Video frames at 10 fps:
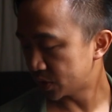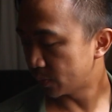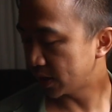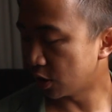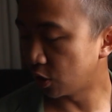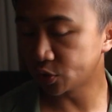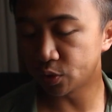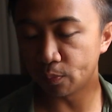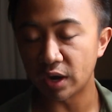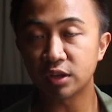Something I
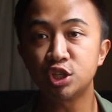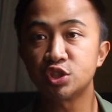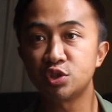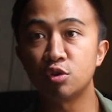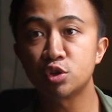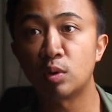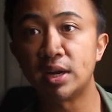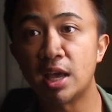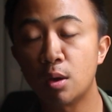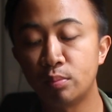also barely just noticed
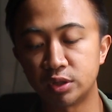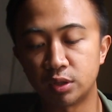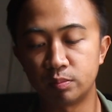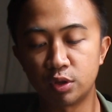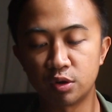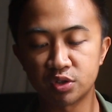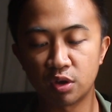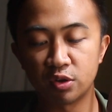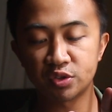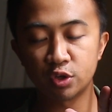right now, but there's
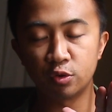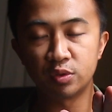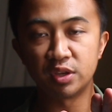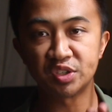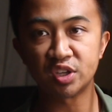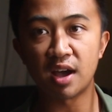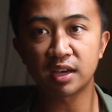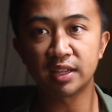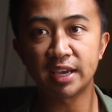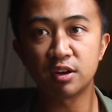also the
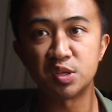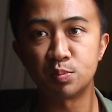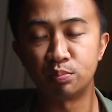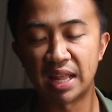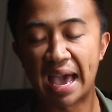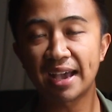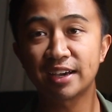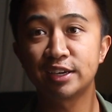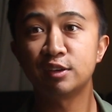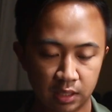sock liner is
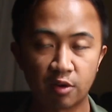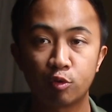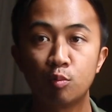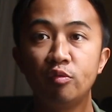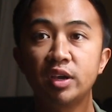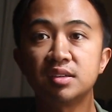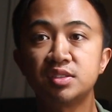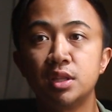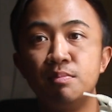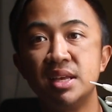black. Now if we're moving on
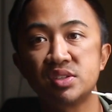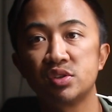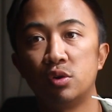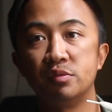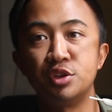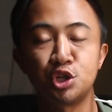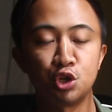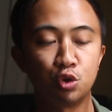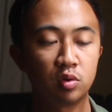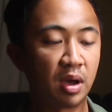to the midsole of the
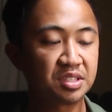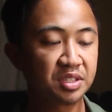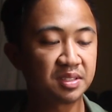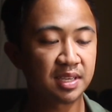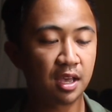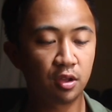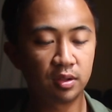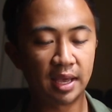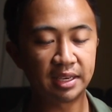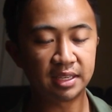shoe, as you can tell,
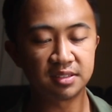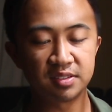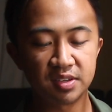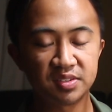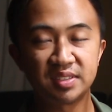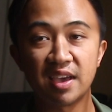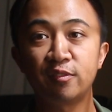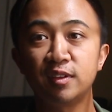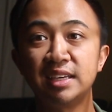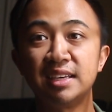like this
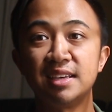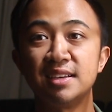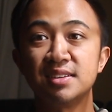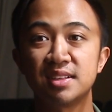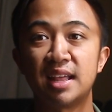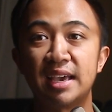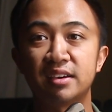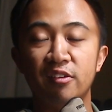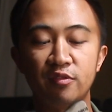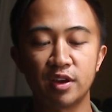definitely is
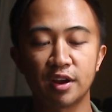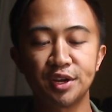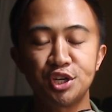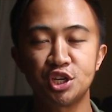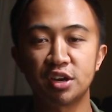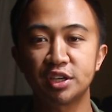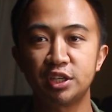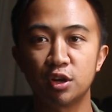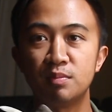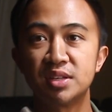like a very
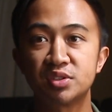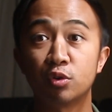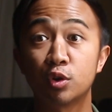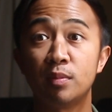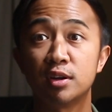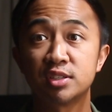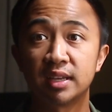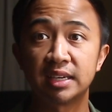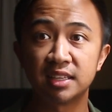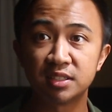chunkier midsole compared to
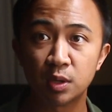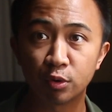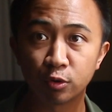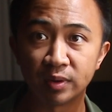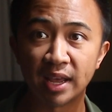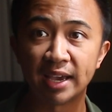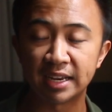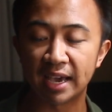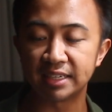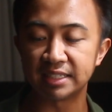like the typical
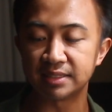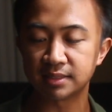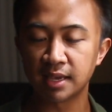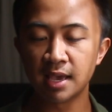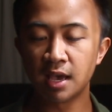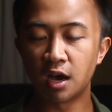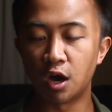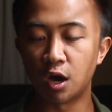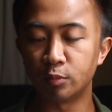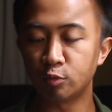990s.
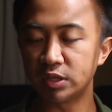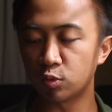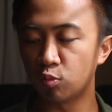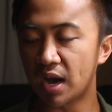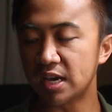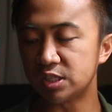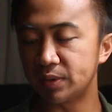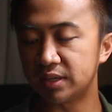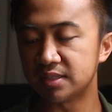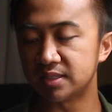The reason why is
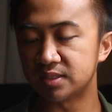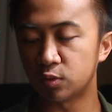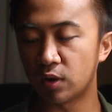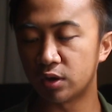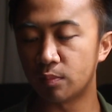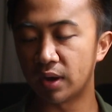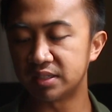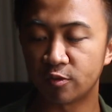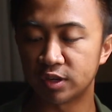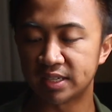because it's surrounded by
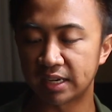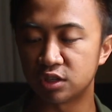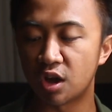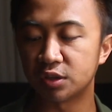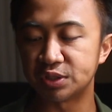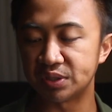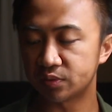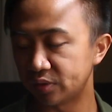different technologies.